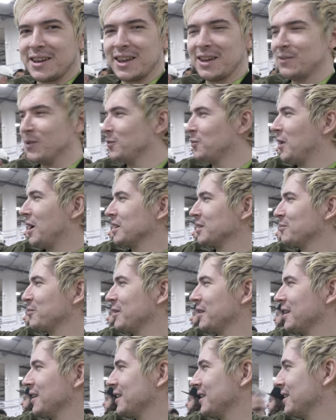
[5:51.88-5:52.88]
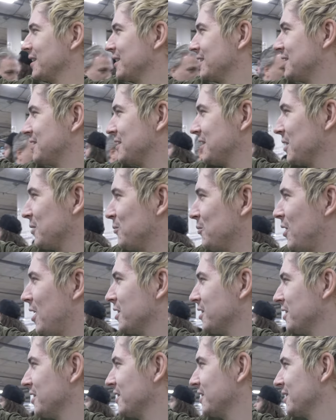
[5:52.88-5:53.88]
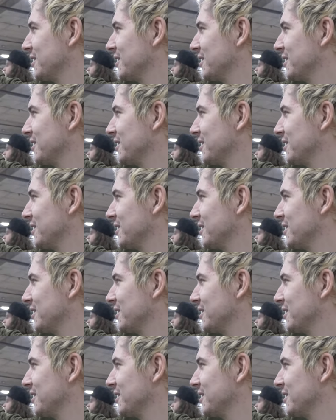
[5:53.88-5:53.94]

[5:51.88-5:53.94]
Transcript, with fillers: can you have a water? Does he get water?